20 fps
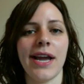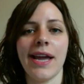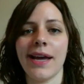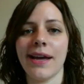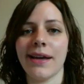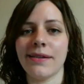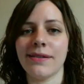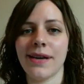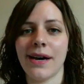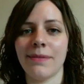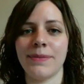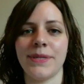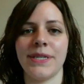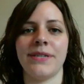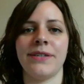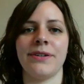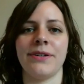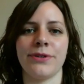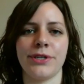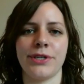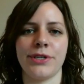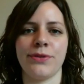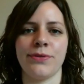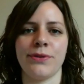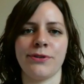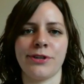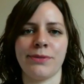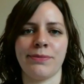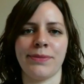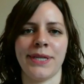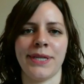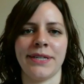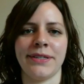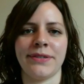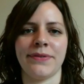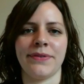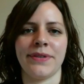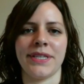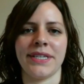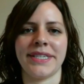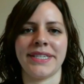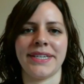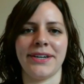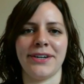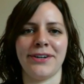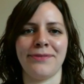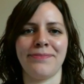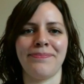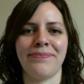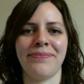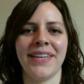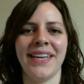and updating your stewardship plans for this year.